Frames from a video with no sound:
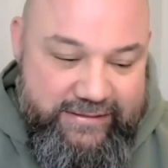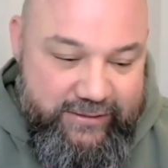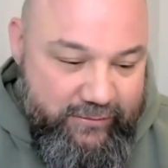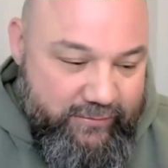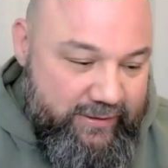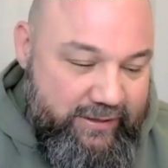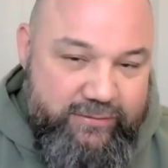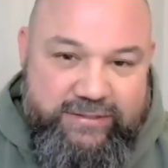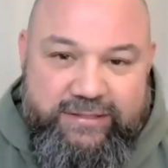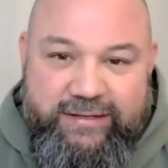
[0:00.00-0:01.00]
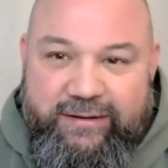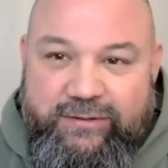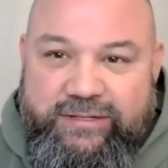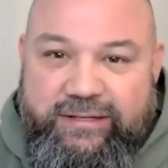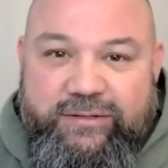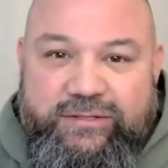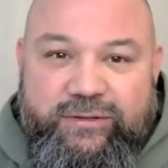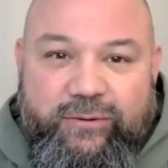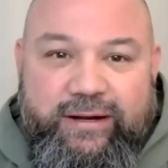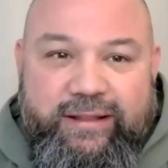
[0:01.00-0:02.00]
So here's here's a little
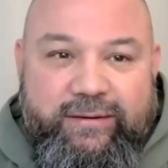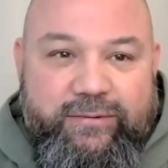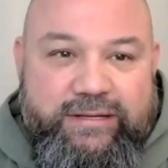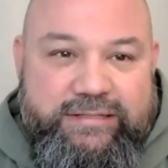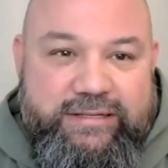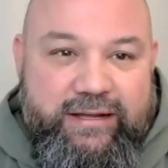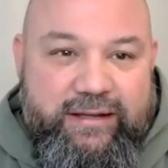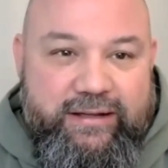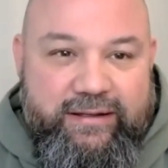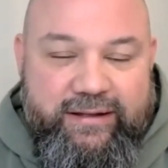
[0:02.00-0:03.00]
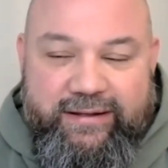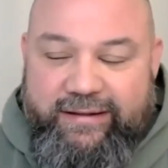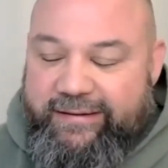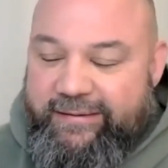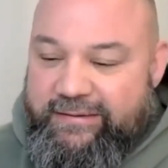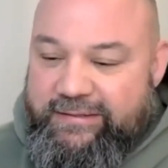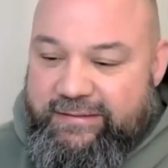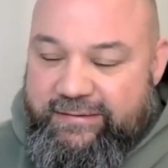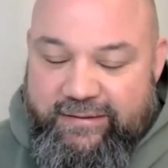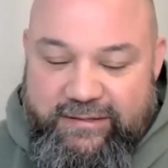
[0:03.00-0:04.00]
story. There was uh, uh,
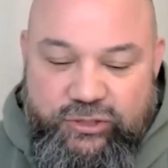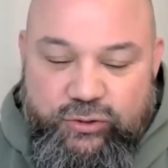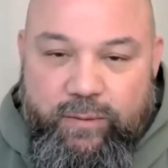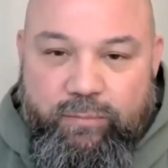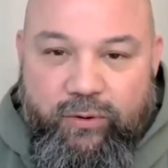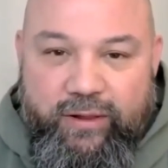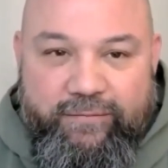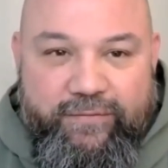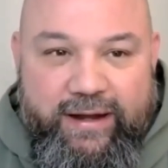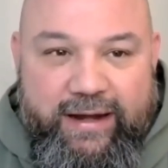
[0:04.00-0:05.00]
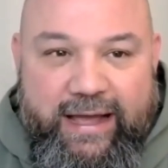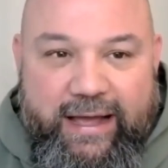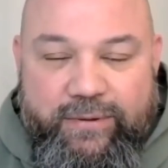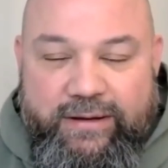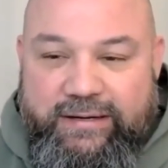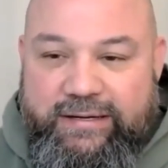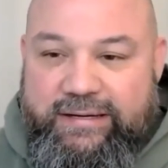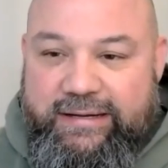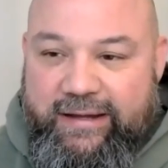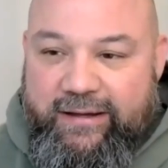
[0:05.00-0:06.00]
the Super Bowl event
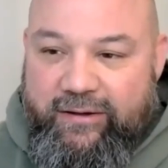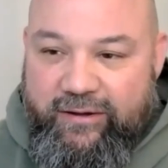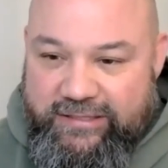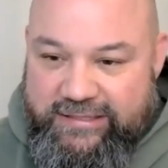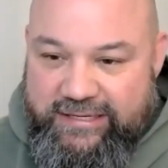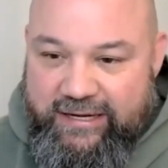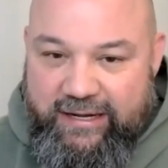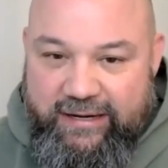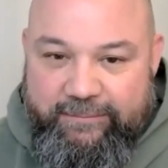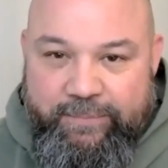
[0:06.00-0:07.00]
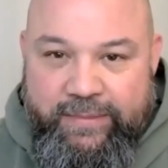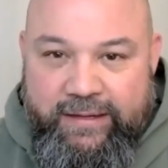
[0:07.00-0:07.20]
happened uh, on Sunday.